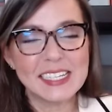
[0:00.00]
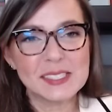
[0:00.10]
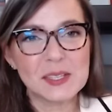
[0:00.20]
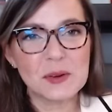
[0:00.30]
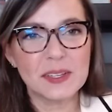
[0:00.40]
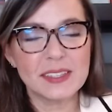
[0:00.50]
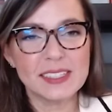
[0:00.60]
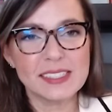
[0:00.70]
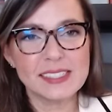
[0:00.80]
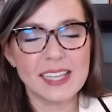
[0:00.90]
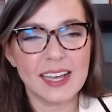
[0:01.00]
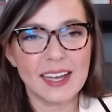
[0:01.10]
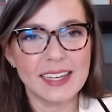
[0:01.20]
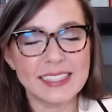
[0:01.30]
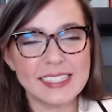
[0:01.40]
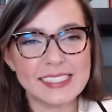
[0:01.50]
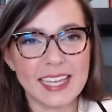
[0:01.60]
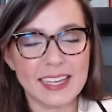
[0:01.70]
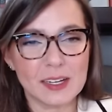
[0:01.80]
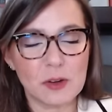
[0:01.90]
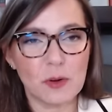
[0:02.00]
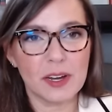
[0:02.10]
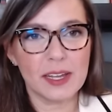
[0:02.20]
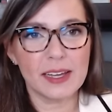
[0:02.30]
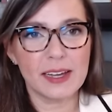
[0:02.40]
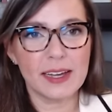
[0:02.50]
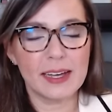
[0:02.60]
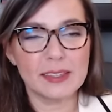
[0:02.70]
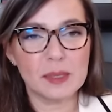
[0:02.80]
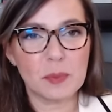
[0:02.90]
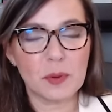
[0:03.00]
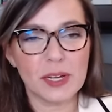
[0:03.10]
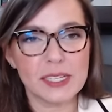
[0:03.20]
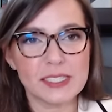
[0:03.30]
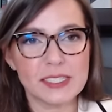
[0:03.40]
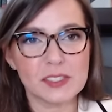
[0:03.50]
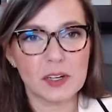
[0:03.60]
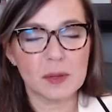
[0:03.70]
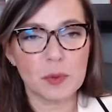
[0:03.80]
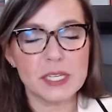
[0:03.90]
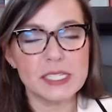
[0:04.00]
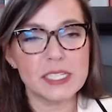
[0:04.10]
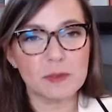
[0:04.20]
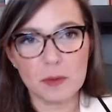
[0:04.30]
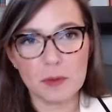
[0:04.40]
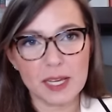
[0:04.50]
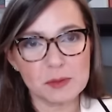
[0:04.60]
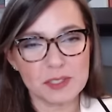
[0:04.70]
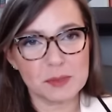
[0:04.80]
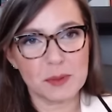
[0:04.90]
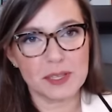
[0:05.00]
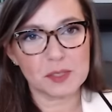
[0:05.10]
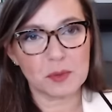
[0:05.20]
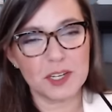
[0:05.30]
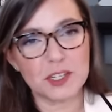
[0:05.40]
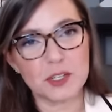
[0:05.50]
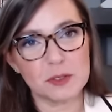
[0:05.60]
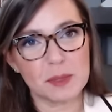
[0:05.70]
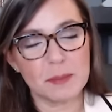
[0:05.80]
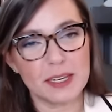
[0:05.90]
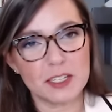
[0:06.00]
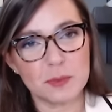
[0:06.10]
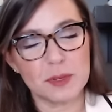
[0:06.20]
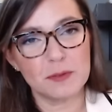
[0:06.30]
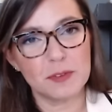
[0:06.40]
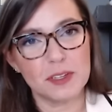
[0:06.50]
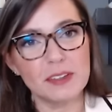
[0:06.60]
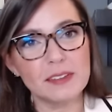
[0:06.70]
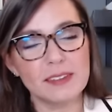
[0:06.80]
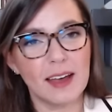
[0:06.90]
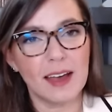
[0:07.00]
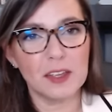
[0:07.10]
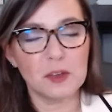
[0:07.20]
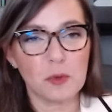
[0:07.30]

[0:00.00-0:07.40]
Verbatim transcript: So in this uh, in this category, uh, the prices are pretty different when it comes to expense ratios and management fees. Uh, you